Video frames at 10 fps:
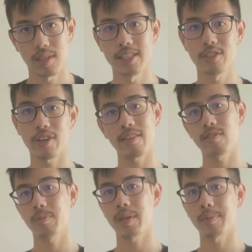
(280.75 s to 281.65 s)
It's great
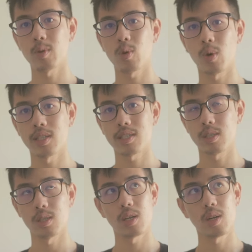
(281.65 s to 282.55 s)
for people who want
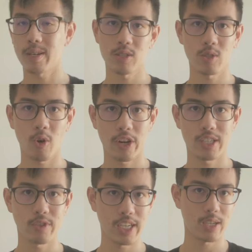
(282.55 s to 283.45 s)
to tell
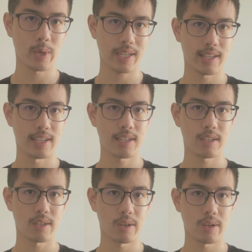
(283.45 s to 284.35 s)
stories really quickly
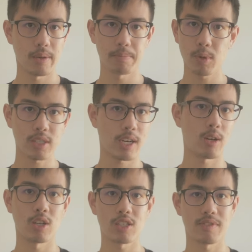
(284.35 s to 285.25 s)
and push out
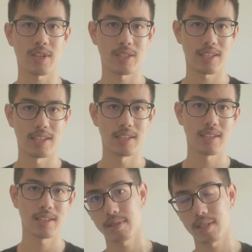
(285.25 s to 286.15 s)
lots of content,
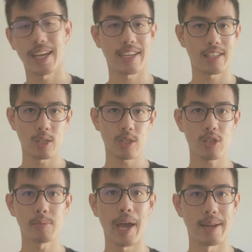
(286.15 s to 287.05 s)
like
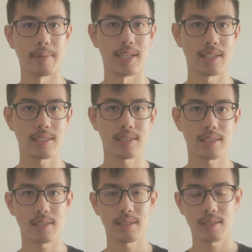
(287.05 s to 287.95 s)
YouTube animators.
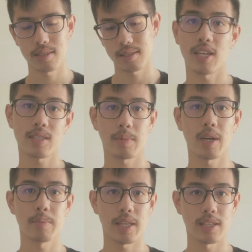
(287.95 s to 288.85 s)
So that's my
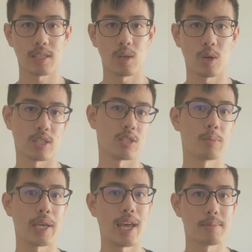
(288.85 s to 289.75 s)
opinion on
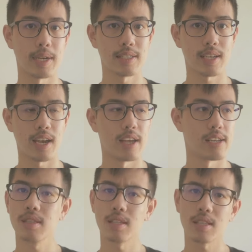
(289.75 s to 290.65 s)
Adobe Animate and
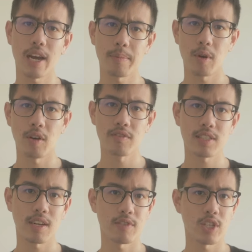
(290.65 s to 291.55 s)
the type of
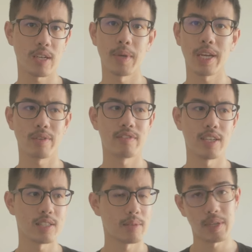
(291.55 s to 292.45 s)
stuff you can make with
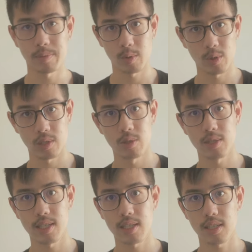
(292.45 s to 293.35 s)
it, the people who
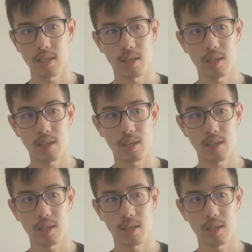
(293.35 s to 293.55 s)
use it,